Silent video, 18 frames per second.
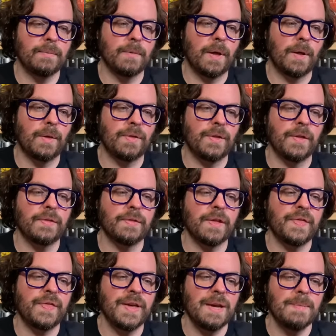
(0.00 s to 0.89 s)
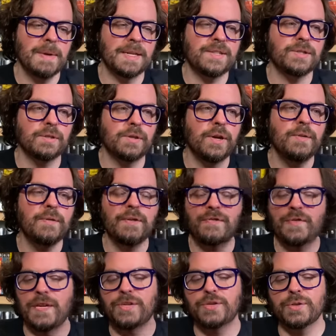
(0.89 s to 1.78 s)
the thing about it's loaded
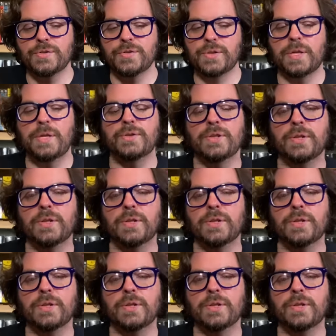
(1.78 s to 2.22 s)
with features. Here's